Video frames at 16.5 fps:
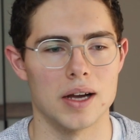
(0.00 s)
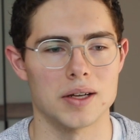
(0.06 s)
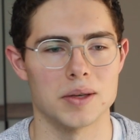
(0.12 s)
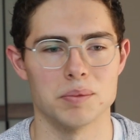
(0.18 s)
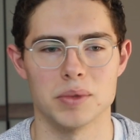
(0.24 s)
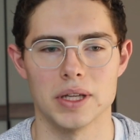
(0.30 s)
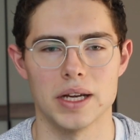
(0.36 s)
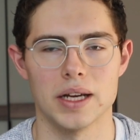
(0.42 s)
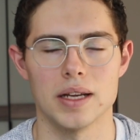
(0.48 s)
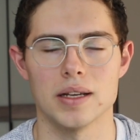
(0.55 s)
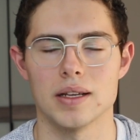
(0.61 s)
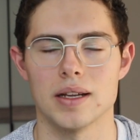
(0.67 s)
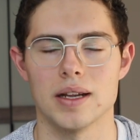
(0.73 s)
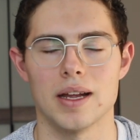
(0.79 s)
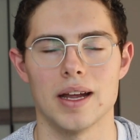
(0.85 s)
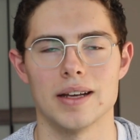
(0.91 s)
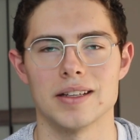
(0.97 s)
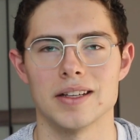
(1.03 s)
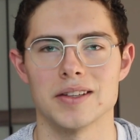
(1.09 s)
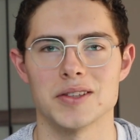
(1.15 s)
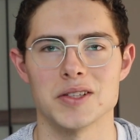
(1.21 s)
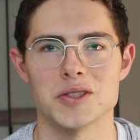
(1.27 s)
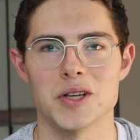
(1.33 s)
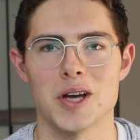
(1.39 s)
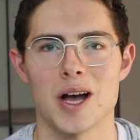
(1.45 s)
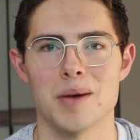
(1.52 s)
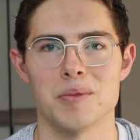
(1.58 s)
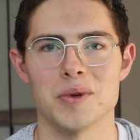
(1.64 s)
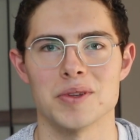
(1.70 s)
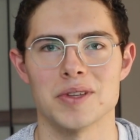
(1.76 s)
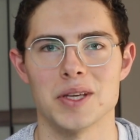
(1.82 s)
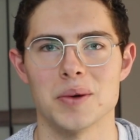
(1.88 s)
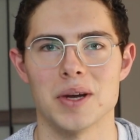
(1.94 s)
complete it and get the job
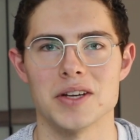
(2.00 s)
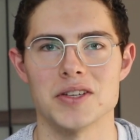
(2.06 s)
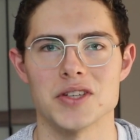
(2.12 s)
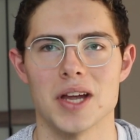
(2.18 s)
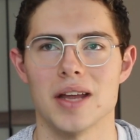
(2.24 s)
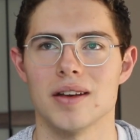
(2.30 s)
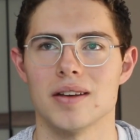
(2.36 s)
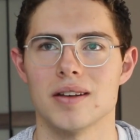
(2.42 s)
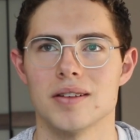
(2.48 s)
with UHE.